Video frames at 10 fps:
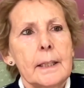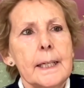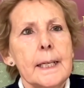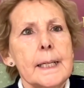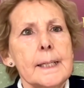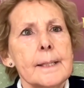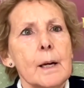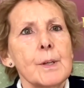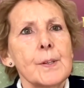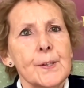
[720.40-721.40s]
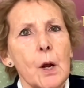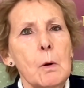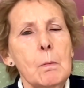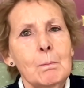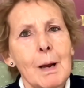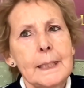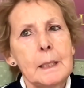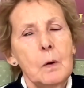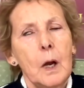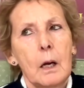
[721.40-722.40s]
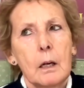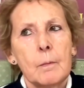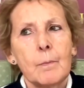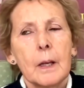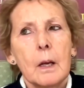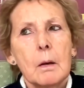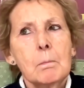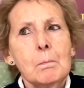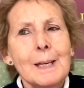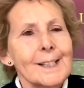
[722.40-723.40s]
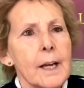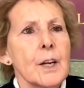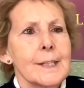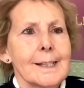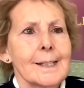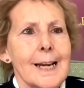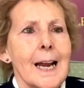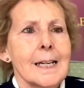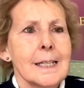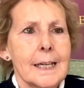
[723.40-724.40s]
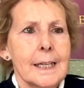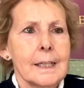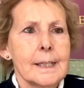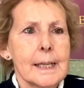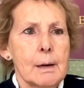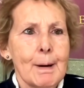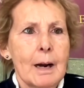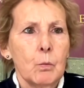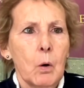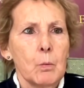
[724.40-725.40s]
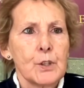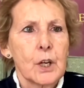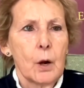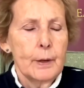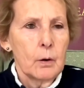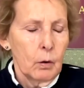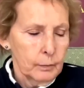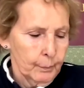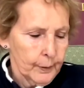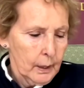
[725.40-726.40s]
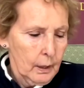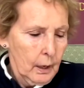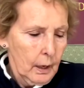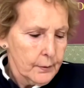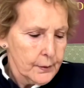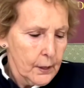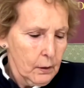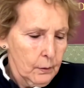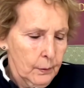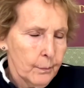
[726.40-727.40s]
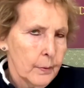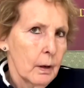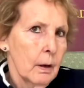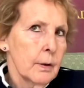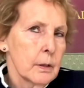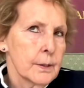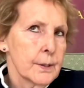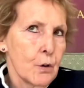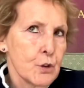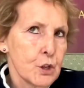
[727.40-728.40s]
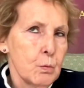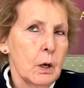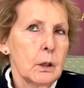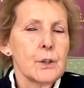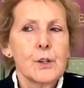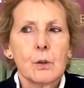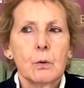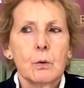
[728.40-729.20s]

is there were so many misunderstandings about what was going on. And so social workers thought